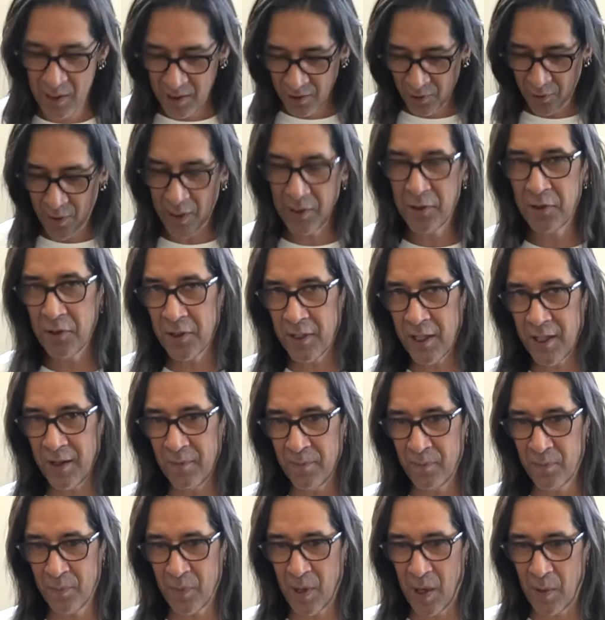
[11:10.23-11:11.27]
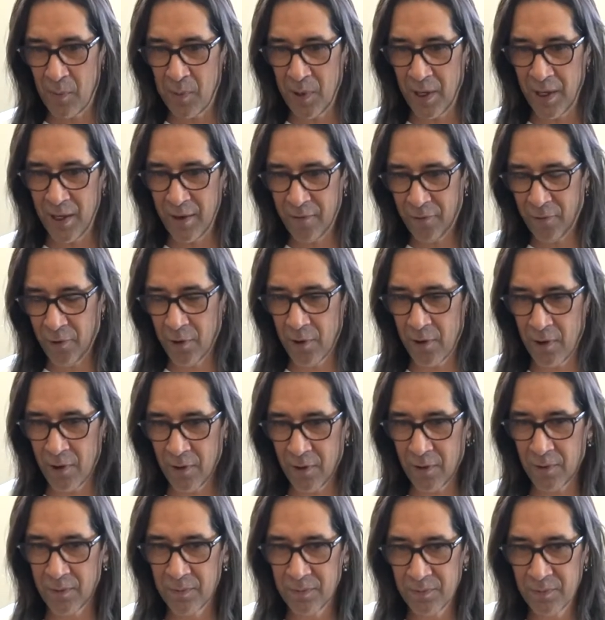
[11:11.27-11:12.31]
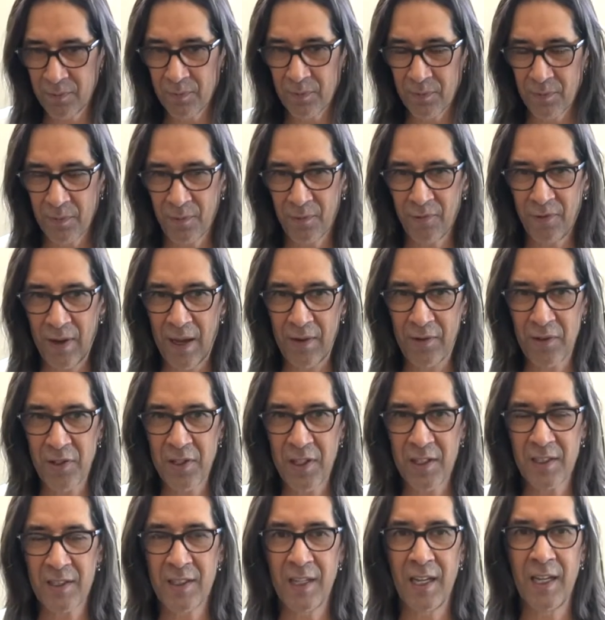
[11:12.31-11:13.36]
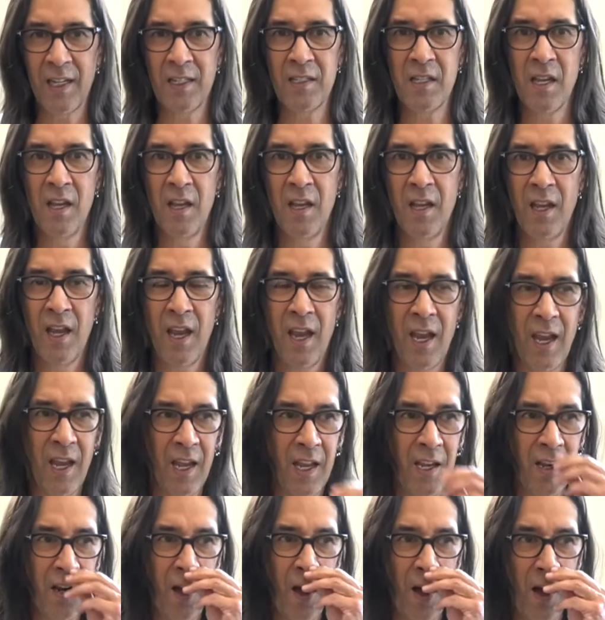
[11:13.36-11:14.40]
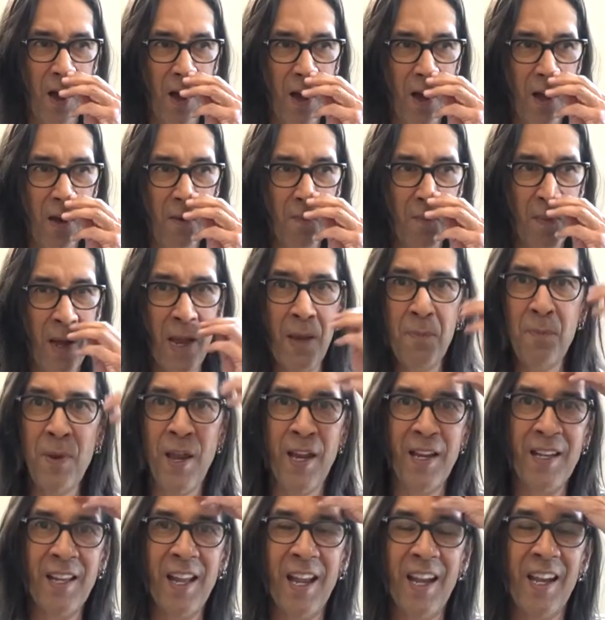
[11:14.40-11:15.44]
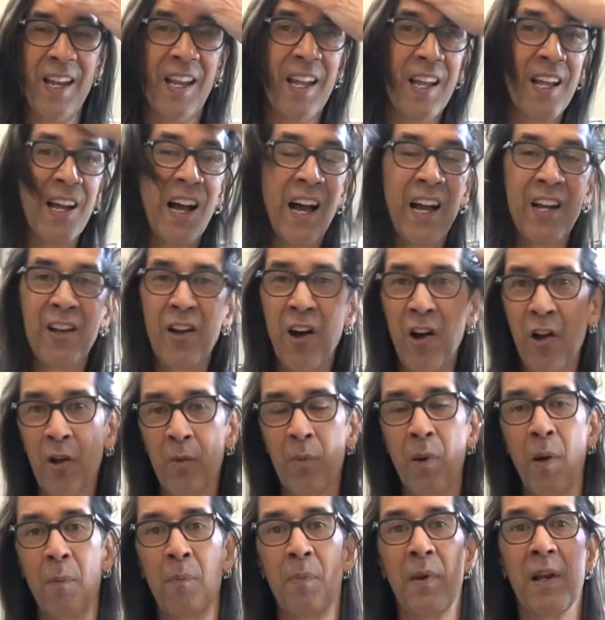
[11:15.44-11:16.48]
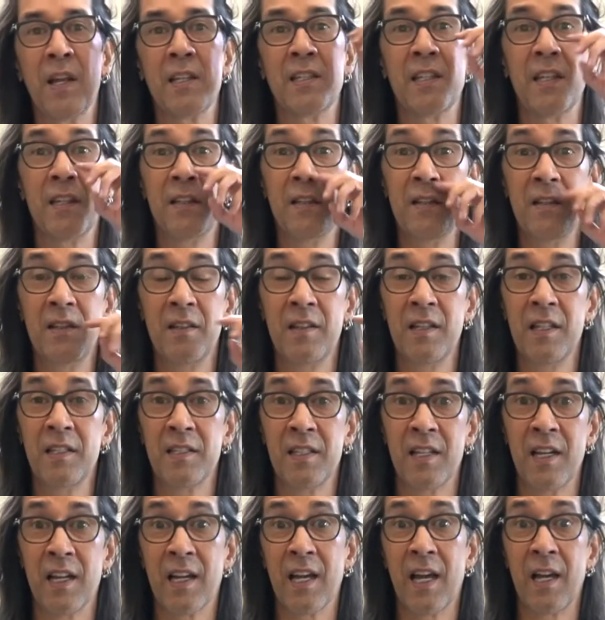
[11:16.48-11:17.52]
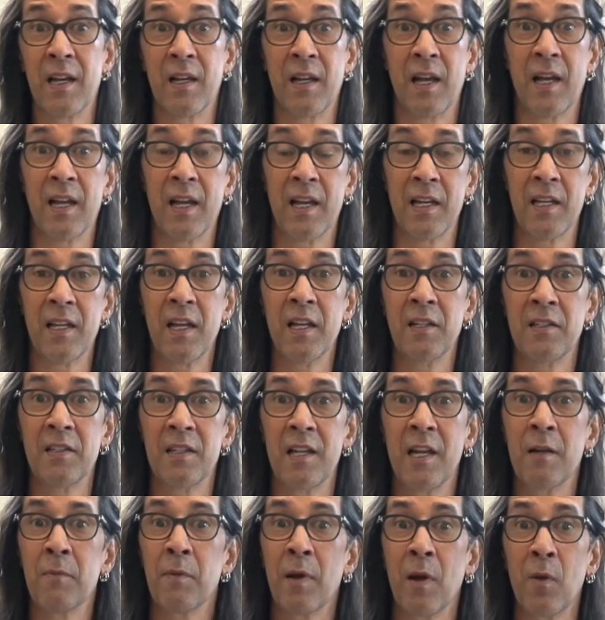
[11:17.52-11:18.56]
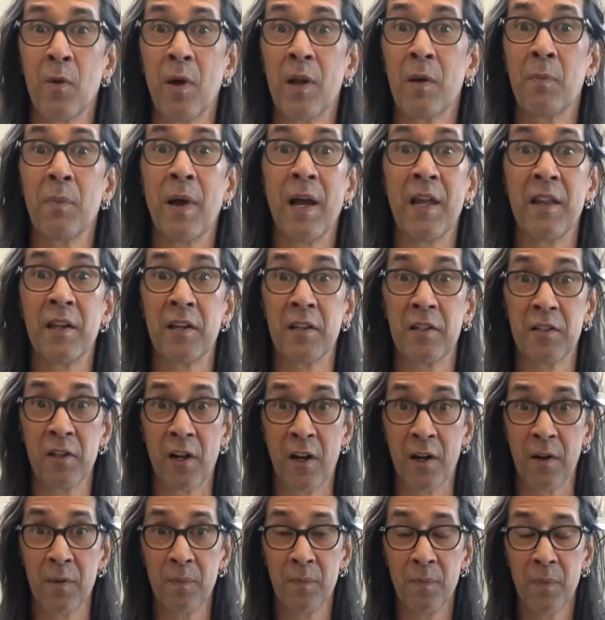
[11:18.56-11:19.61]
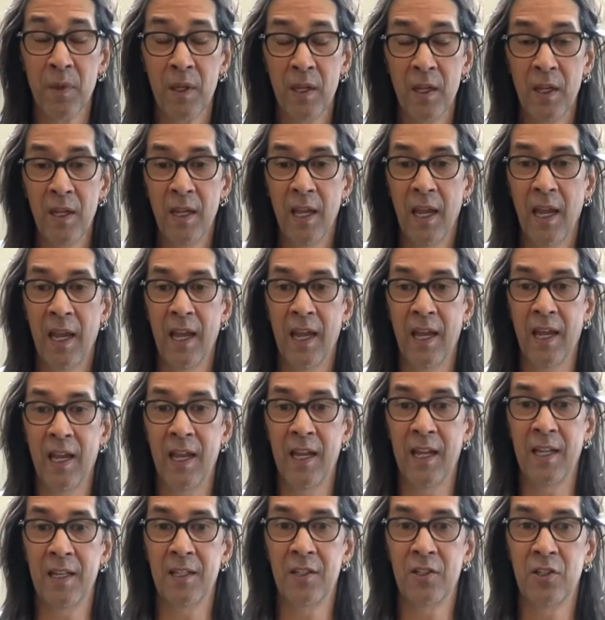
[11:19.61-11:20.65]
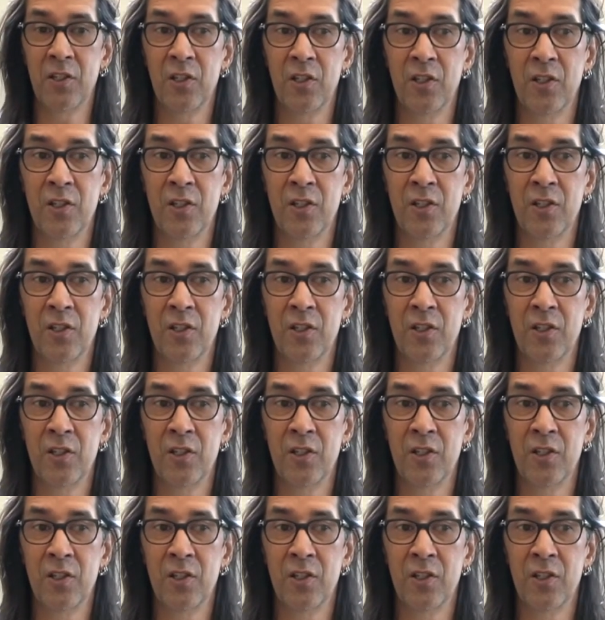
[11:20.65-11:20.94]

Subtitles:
So I took it, I played it for 5 or 6 days, and on my payday, I called him up and I said, listen, I got a gig tonight, but I want to buy the guitar, and